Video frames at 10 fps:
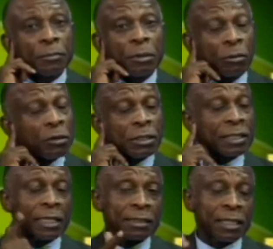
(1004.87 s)
all of
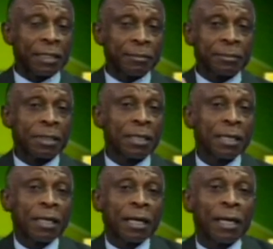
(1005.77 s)
that time
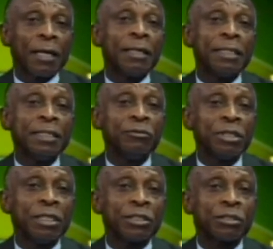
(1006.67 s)
in
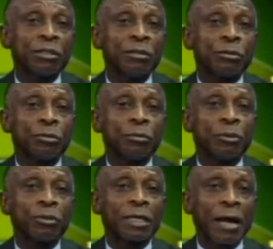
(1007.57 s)
relation to
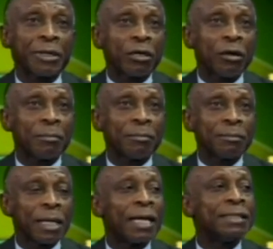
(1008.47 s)
both CARICOM
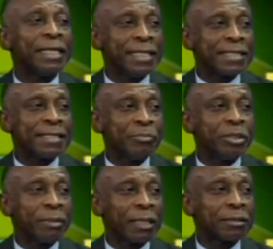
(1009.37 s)
and
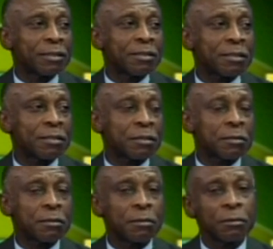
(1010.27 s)
ACP matters. Mm-hmm. So
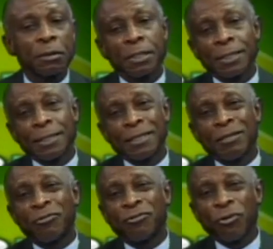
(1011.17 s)

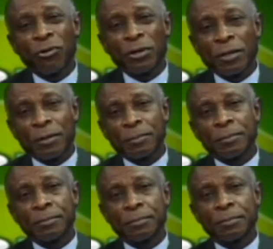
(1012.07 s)
the fora
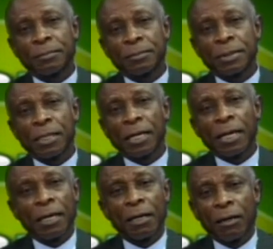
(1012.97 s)

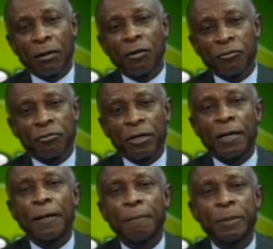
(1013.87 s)
of
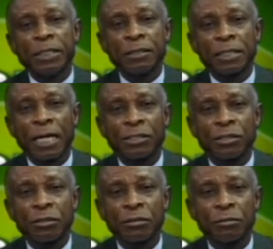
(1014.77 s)

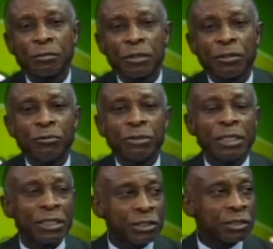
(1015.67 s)
international
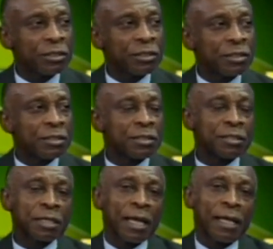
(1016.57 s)

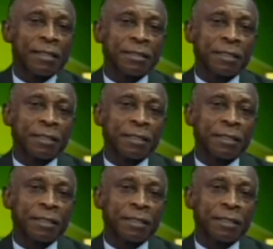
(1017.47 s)
relations and